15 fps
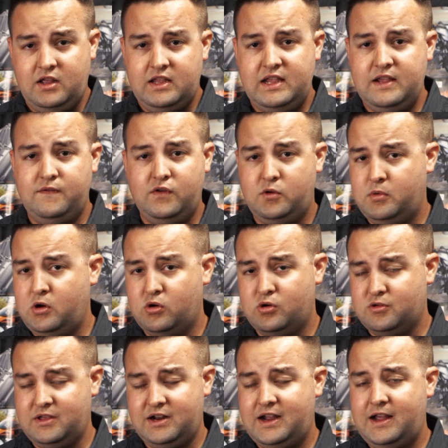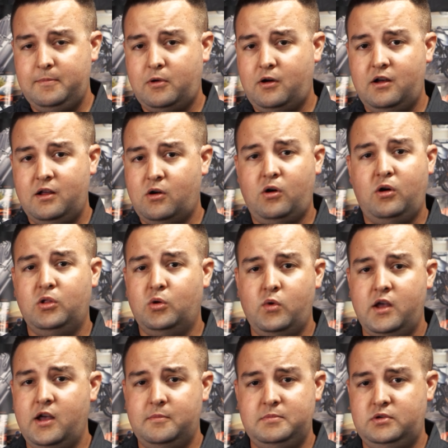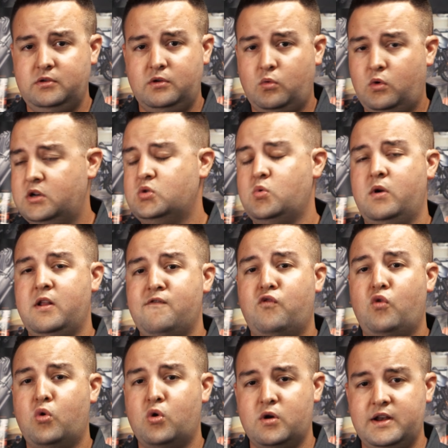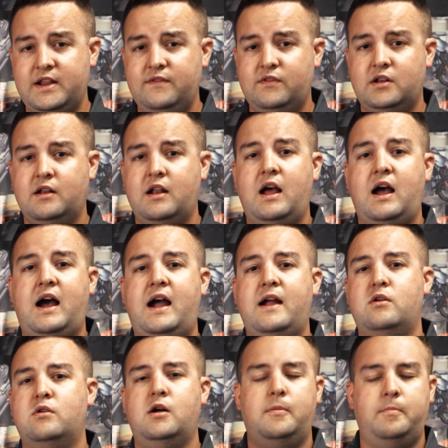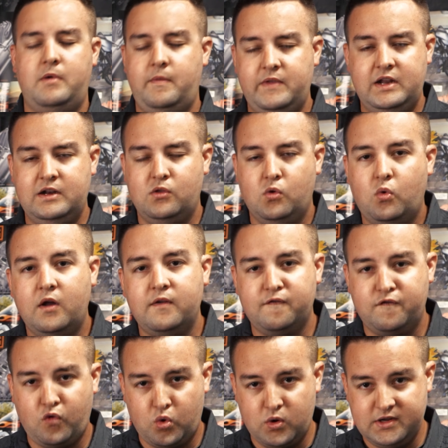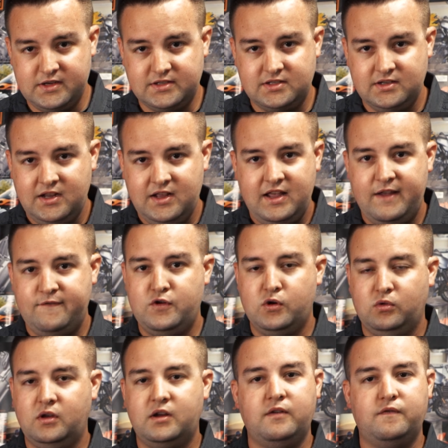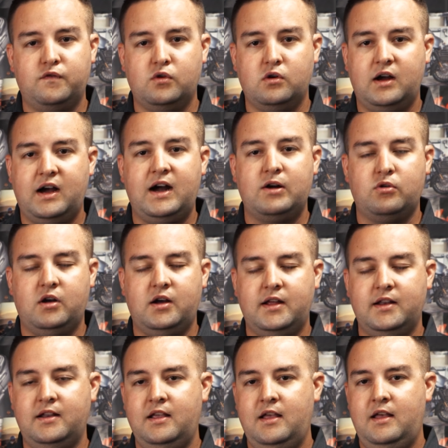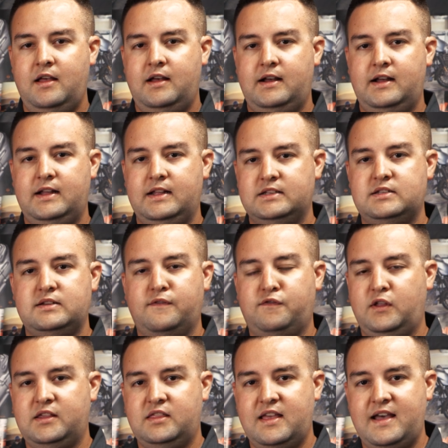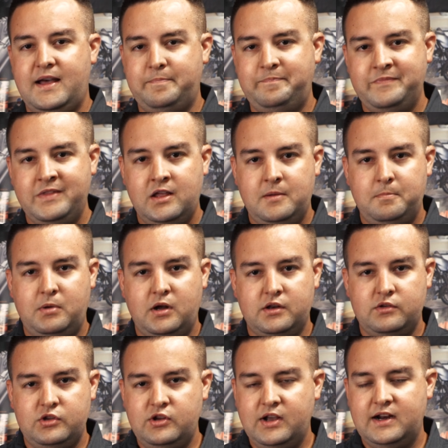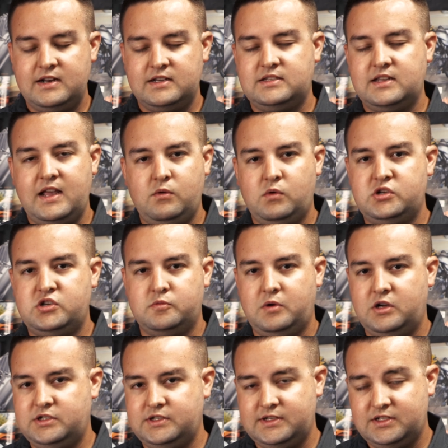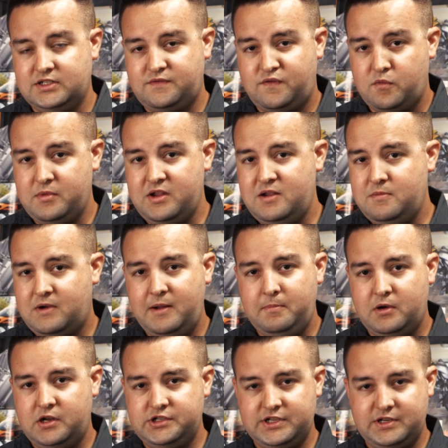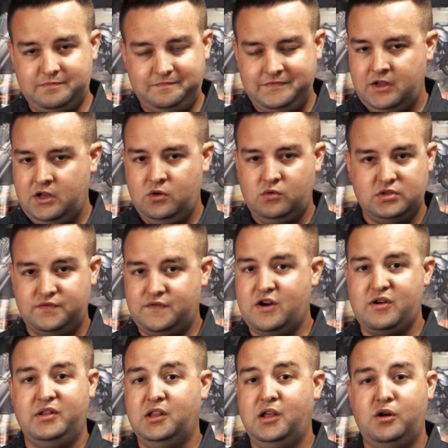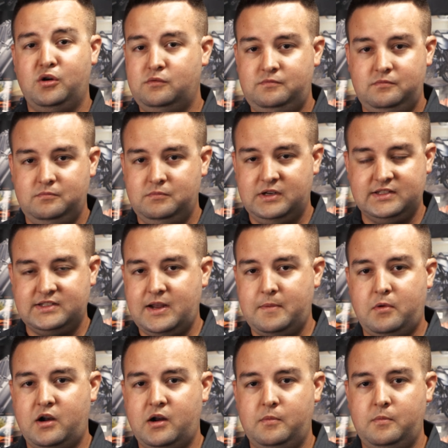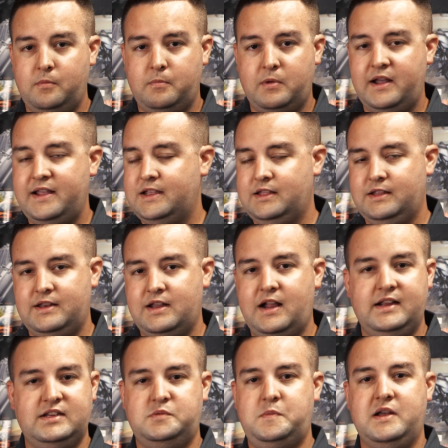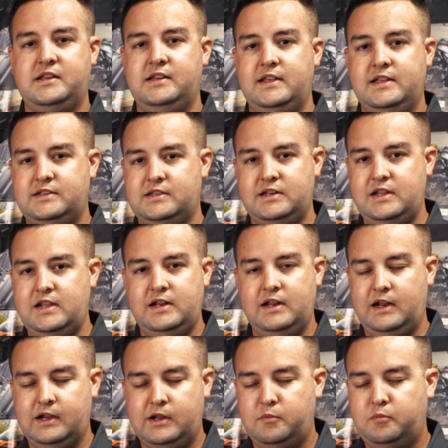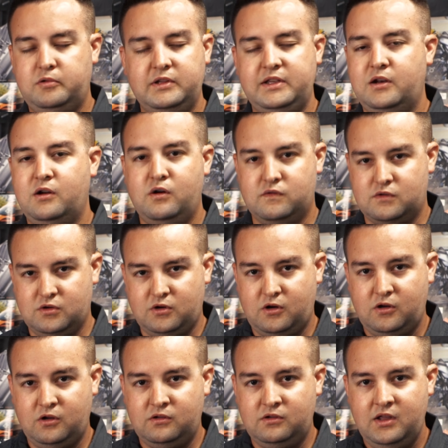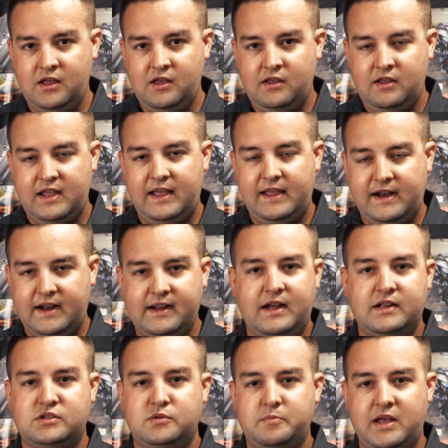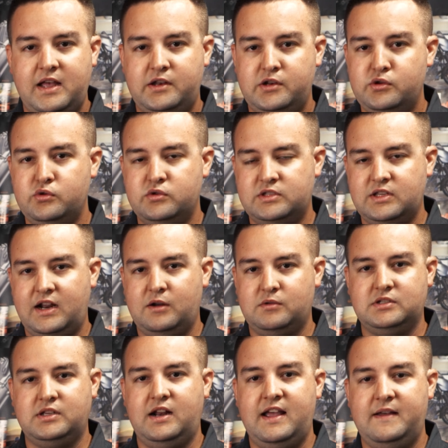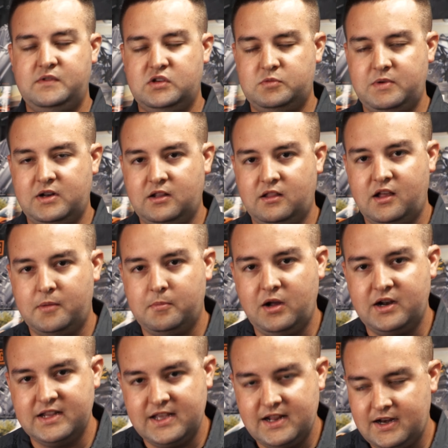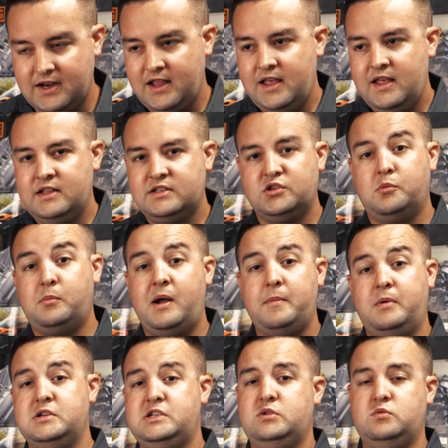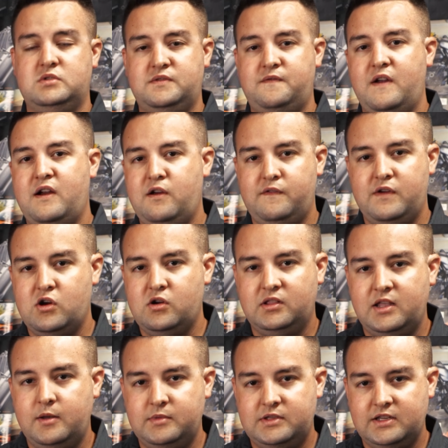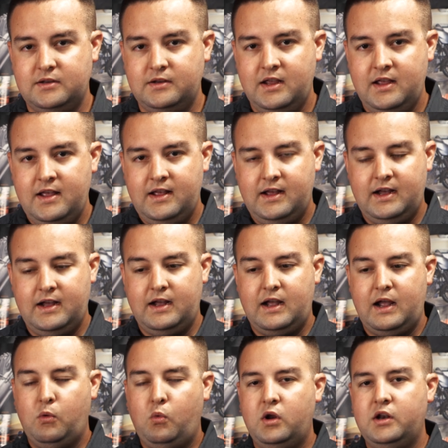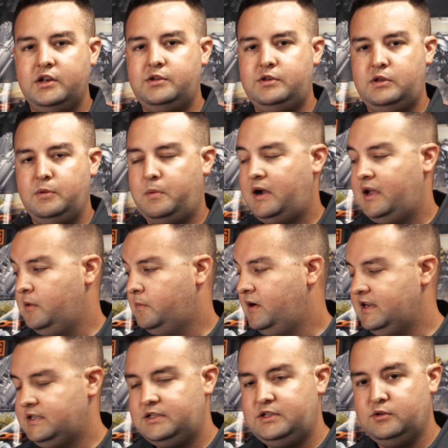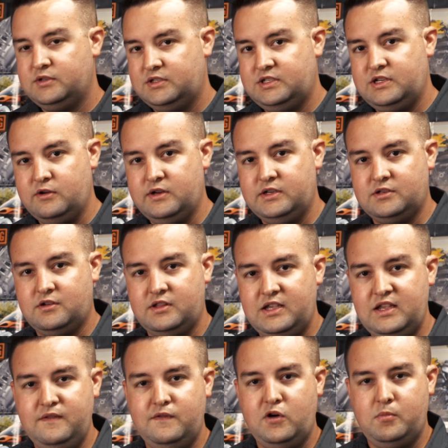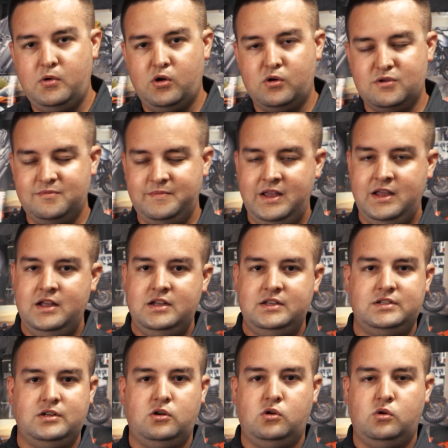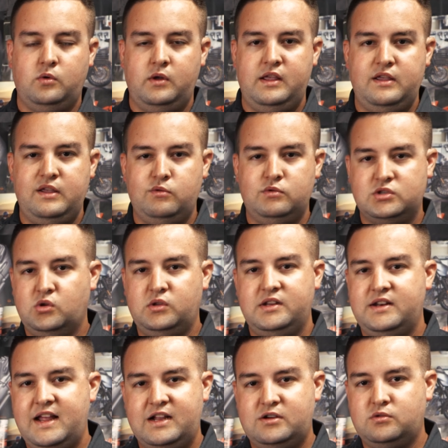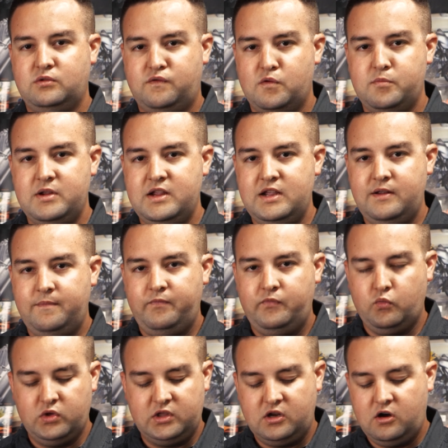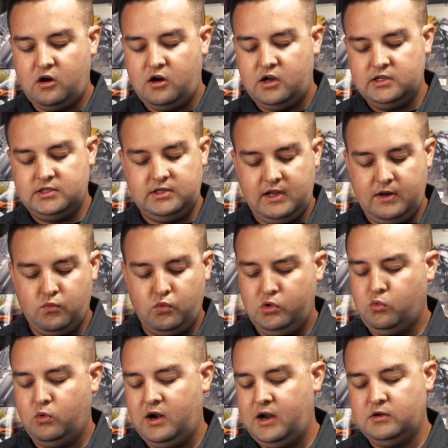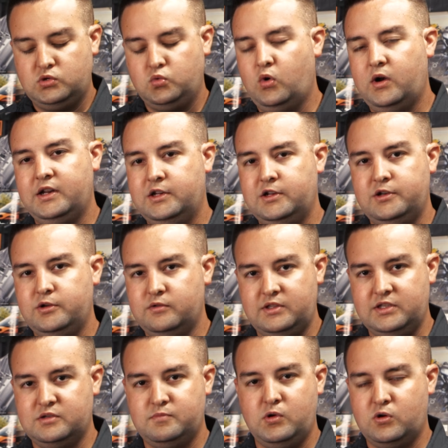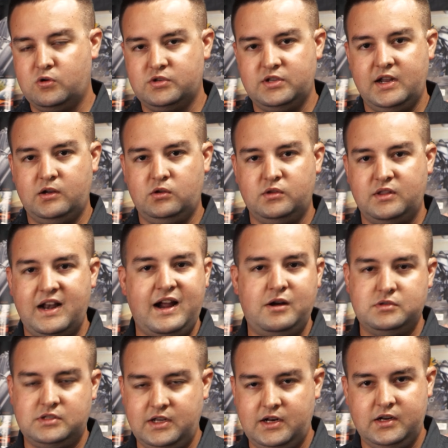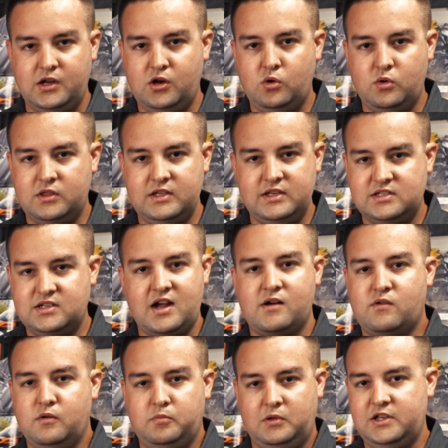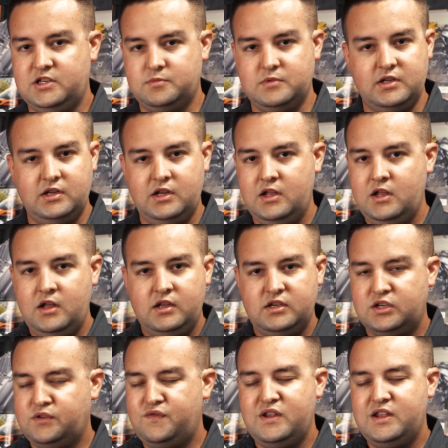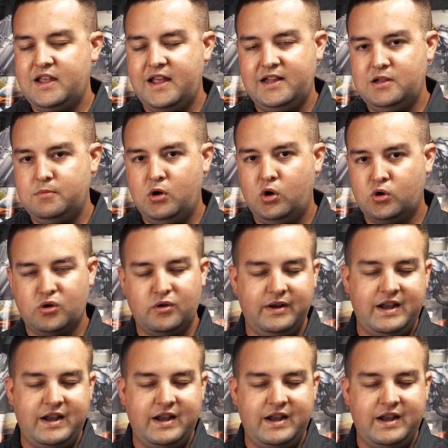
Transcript: Evo motor that I bought all the way up to a 124 and even higher up into the 140s if you're looking for a hot rod and stuff like that. But you got to decide what your budget is. For me, my budget was very low, because I bought a bike not expecting it to need a complete overhaul, and I got some bad news that I was going to have to spend a lot of money in it. So my budget was very, very limited. I wanted to buy the bike to do a series on the Evo motor, so it was only natural for me with cost and with what I was wanting to do with this motorcycle that I was going to go with the stock replacement, this V80 motor.